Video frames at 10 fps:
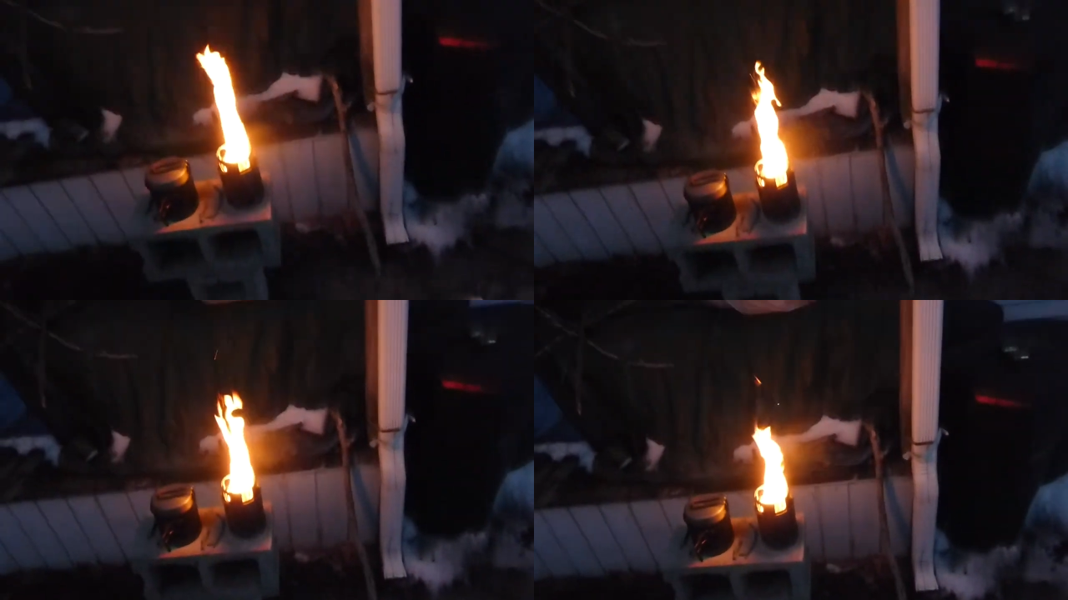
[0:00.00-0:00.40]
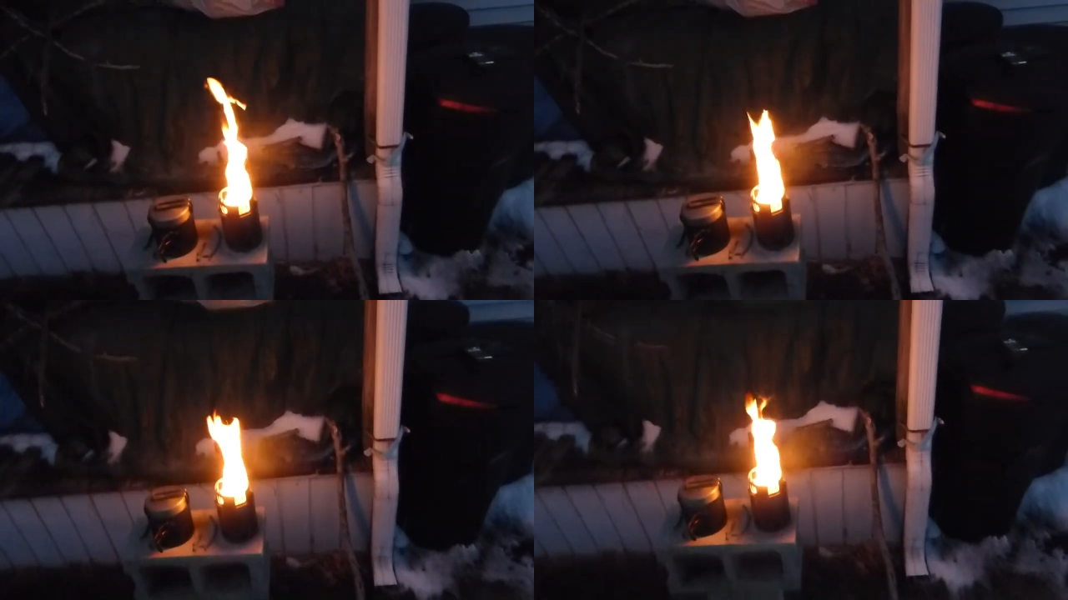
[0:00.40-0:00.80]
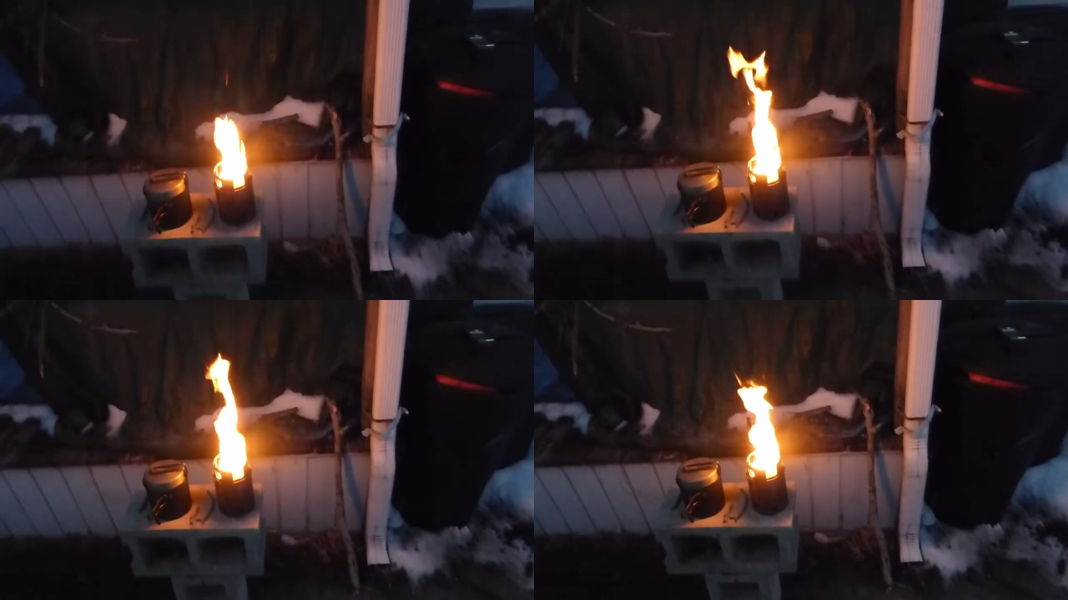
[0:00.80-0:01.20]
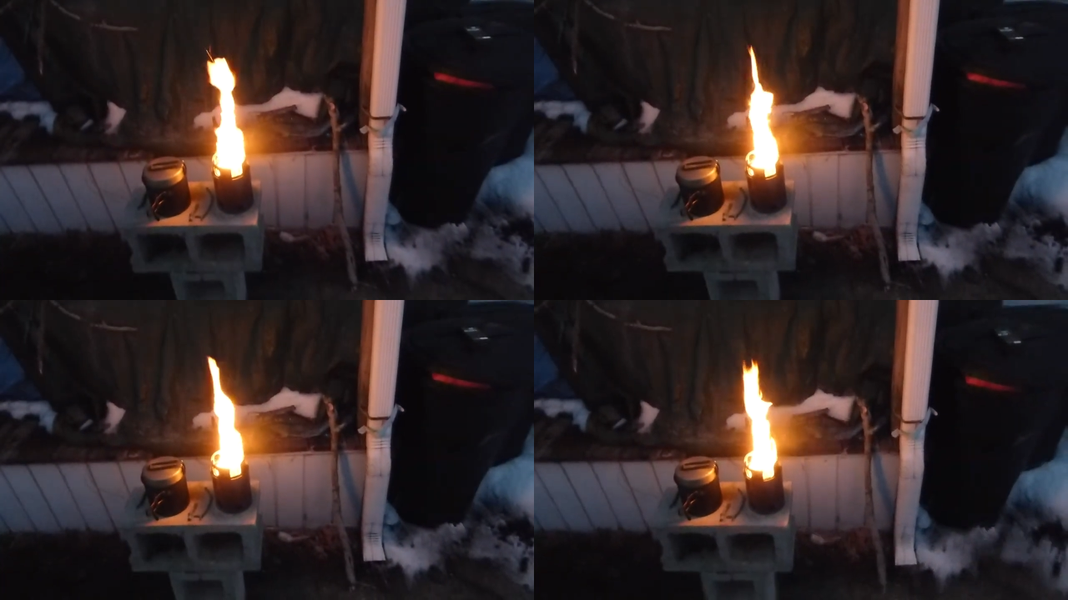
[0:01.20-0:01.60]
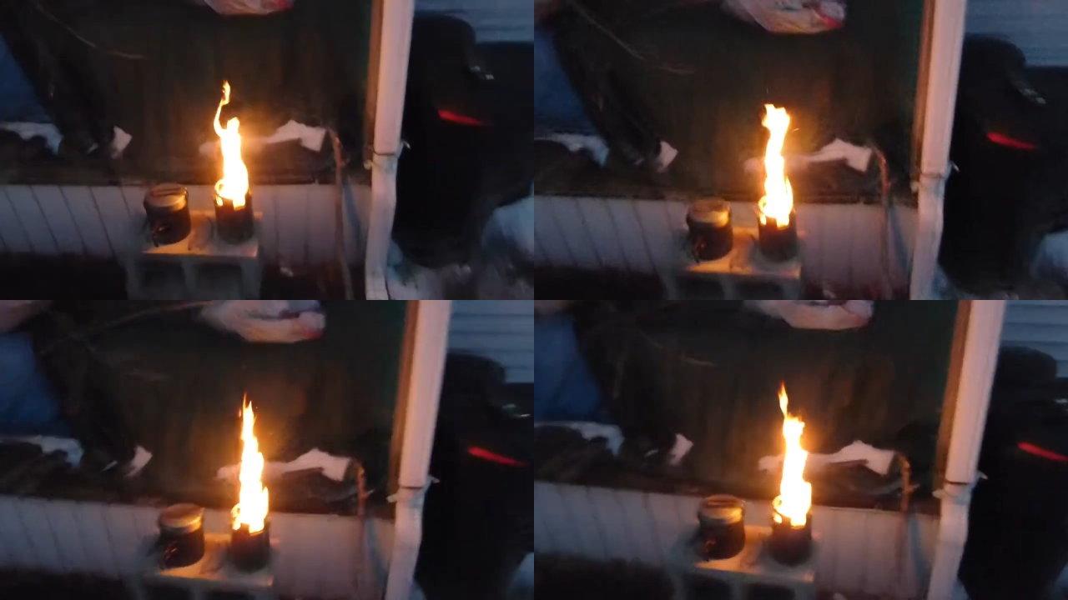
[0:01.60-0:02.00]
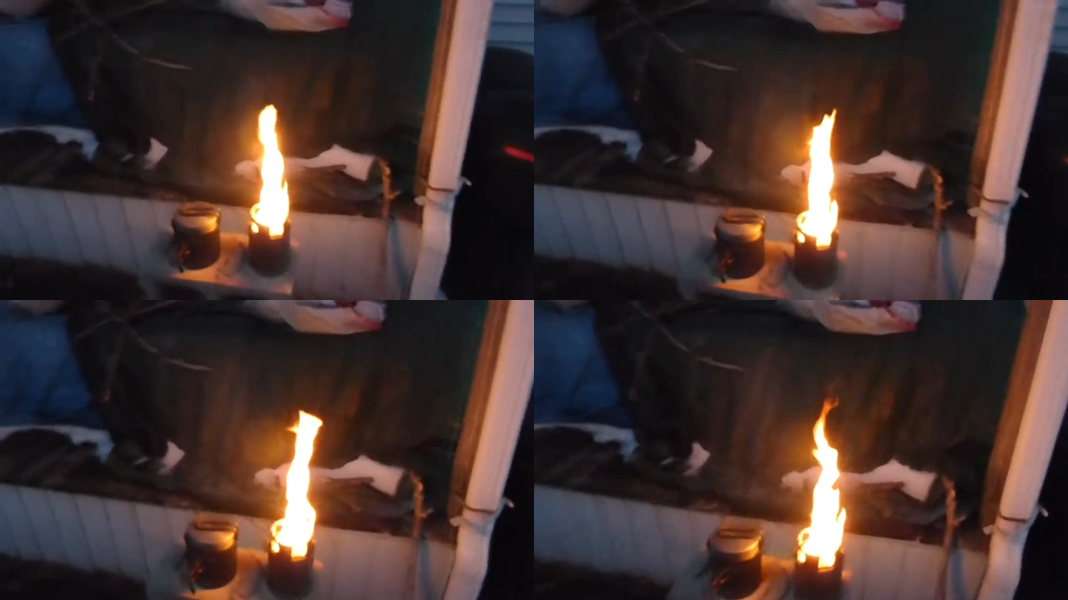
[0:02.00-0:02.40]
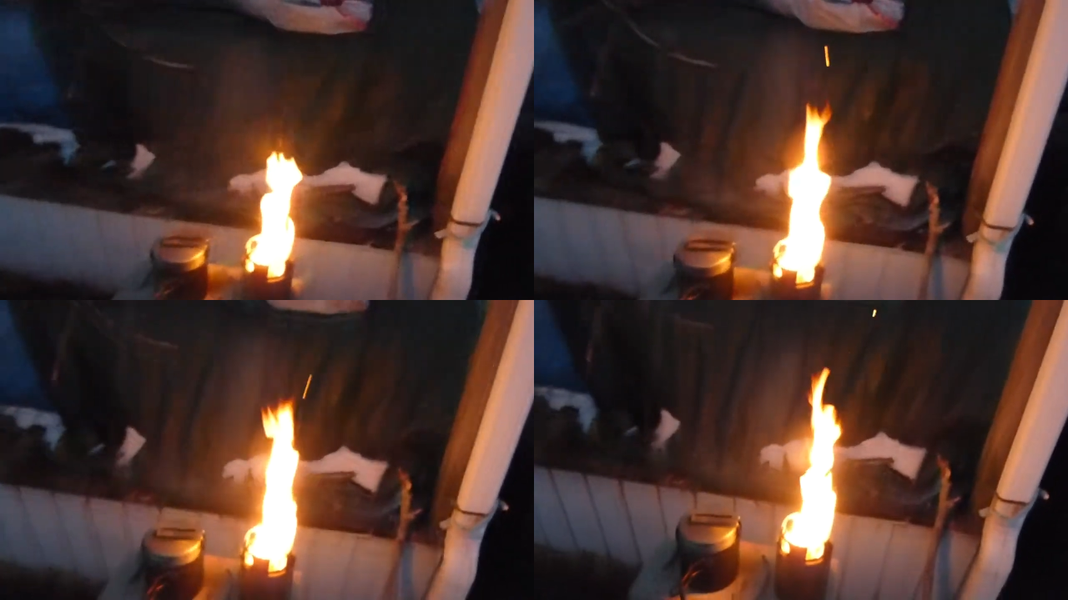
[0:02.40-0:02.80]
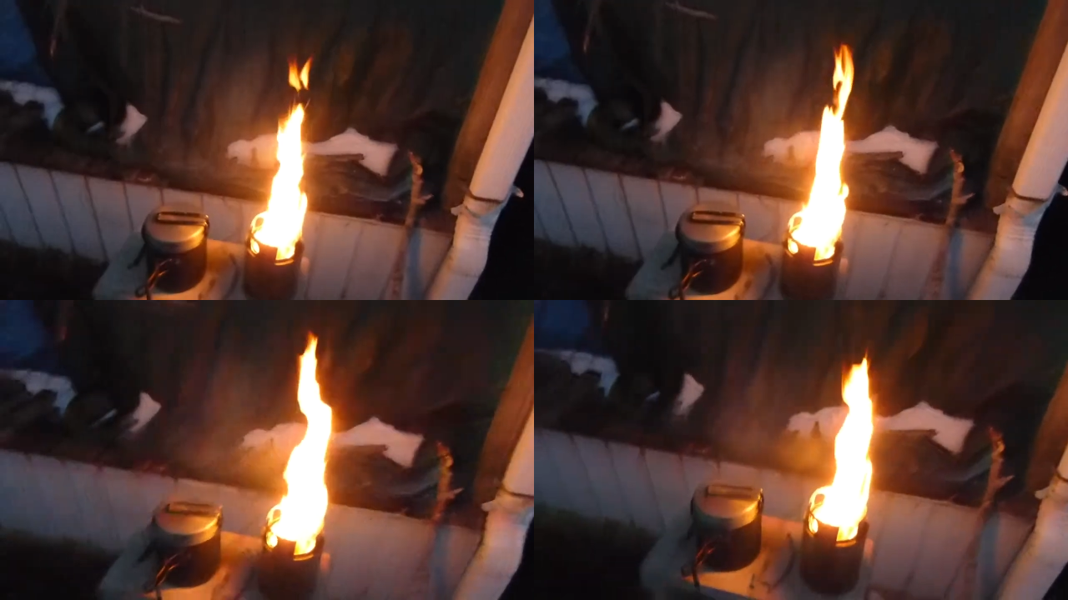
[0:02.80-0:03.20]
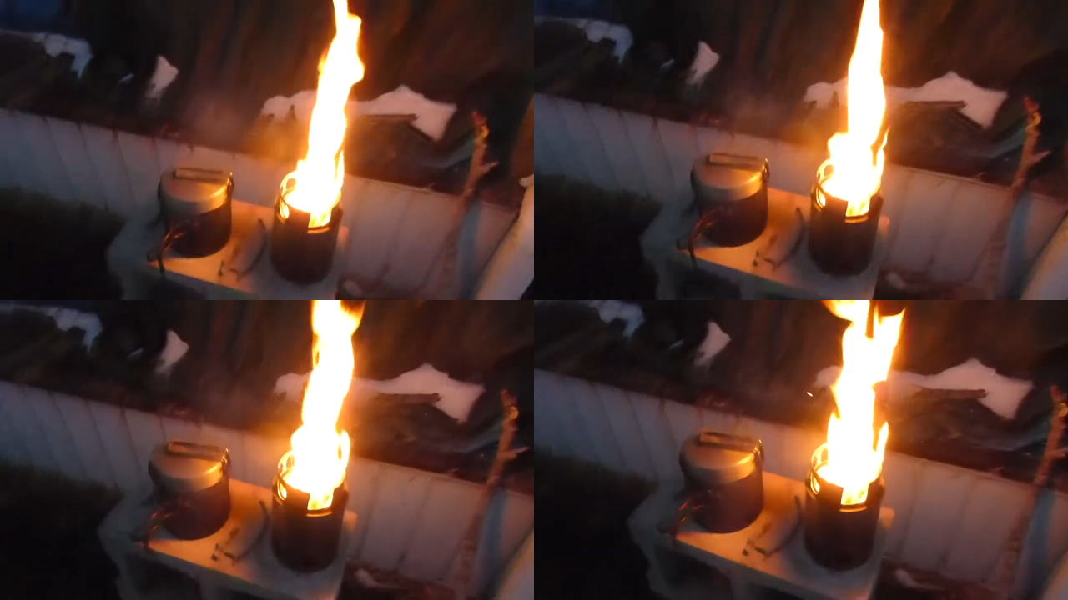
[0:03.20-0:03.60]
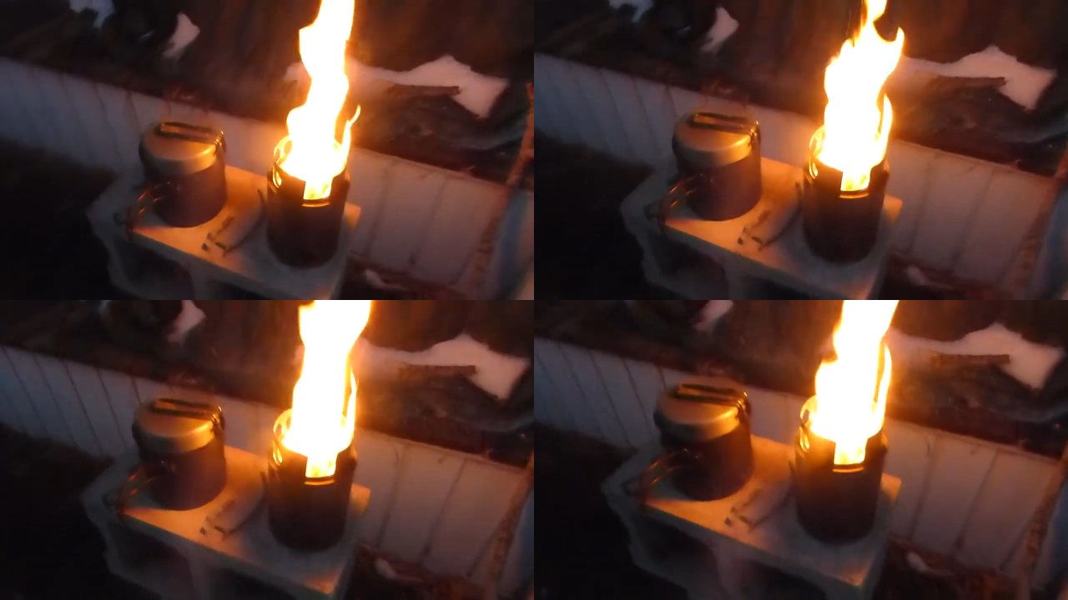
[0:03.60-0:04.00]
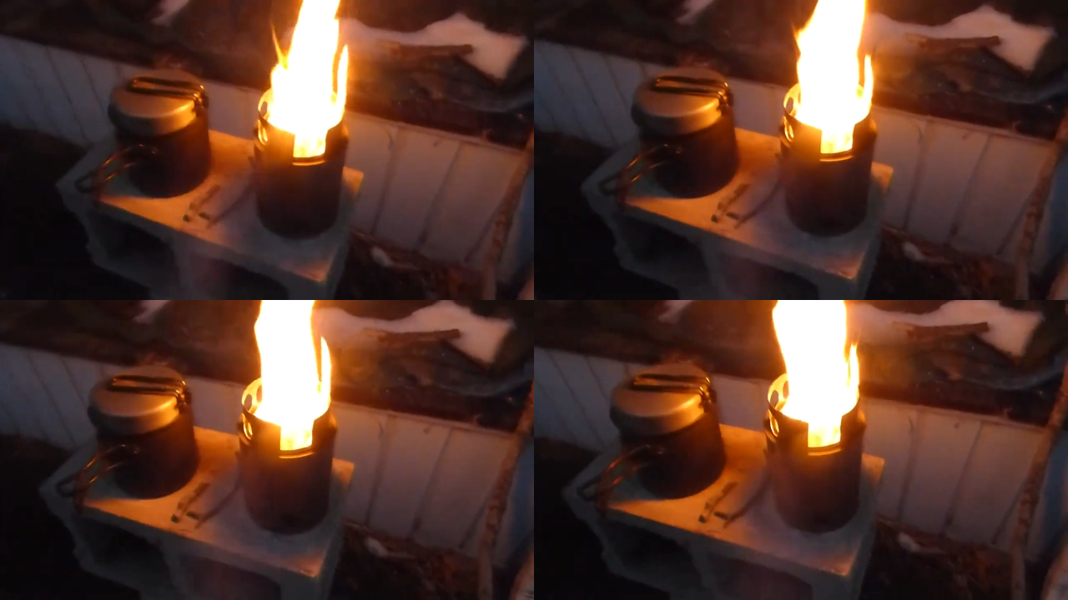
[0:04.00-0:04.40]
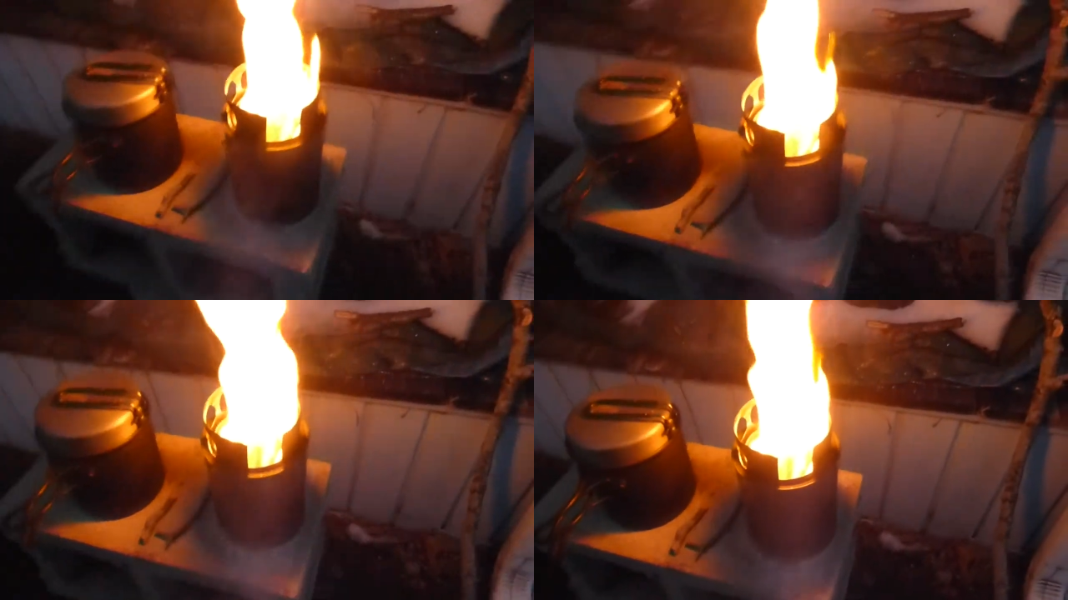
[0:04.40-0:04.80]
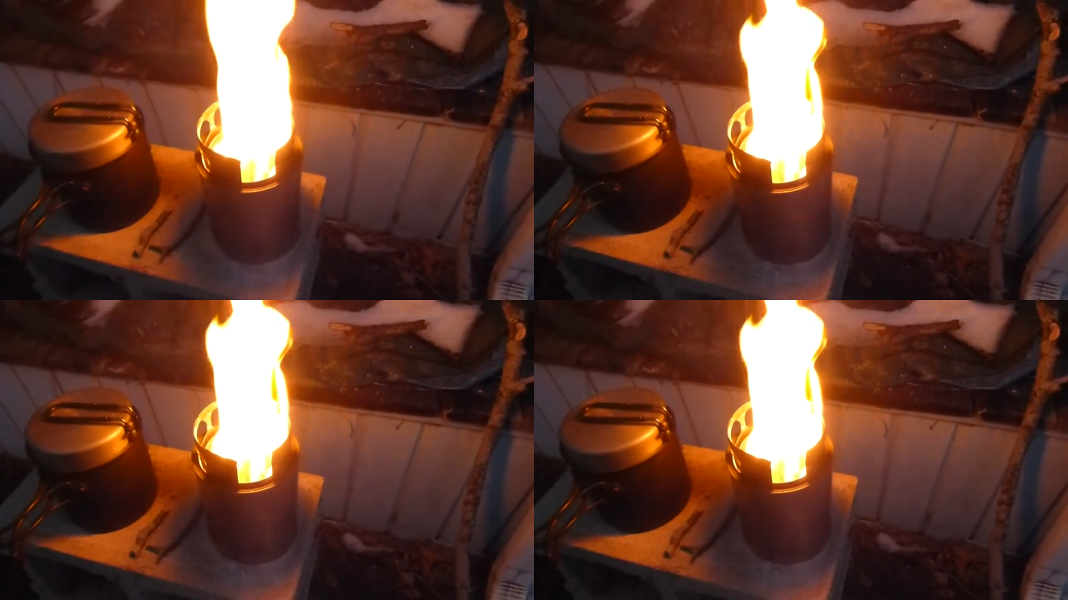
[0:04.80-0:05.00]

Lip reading: Nobody's mouth can be seen.